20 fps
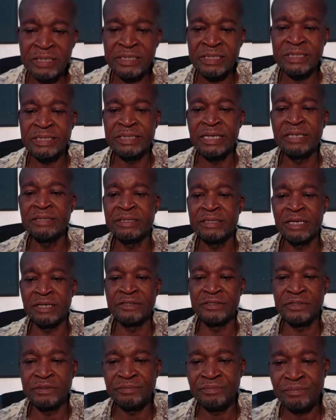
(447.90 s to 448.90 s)

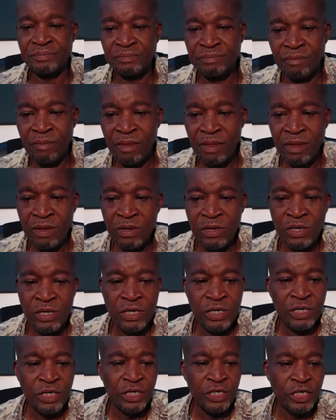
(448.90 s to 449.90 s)
sentence.
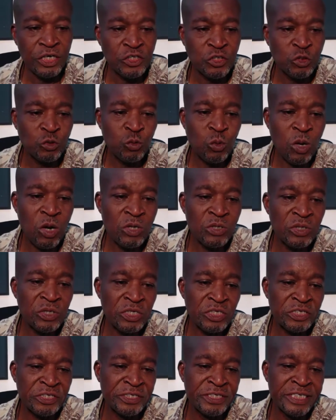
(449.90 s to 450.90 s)
Each one
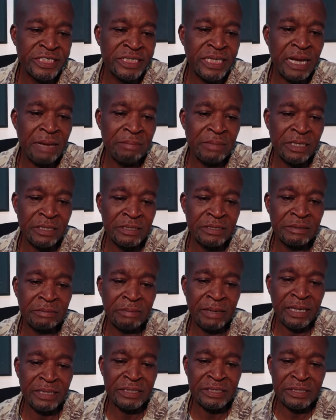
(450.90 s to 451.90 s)
is determined
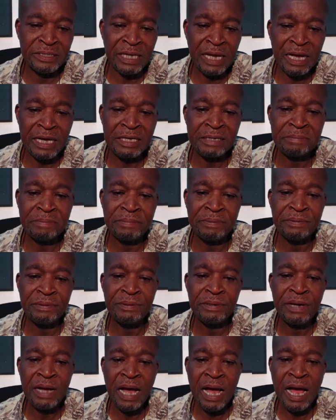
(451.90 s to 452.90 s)
by the type
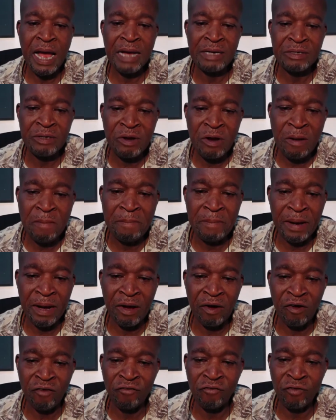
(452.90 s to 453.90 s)
and number
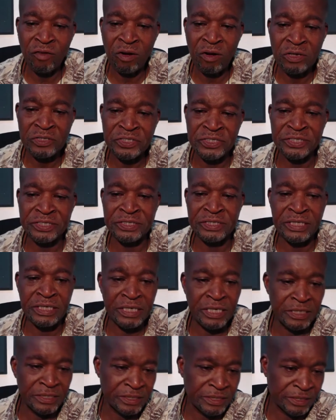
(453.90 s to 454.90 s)
of clauses in
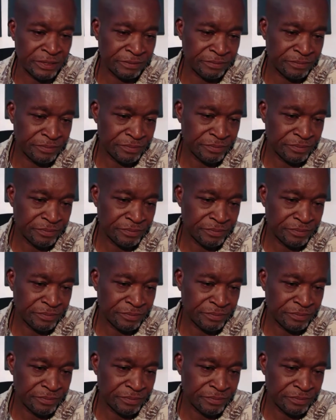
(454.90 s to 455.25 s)
it.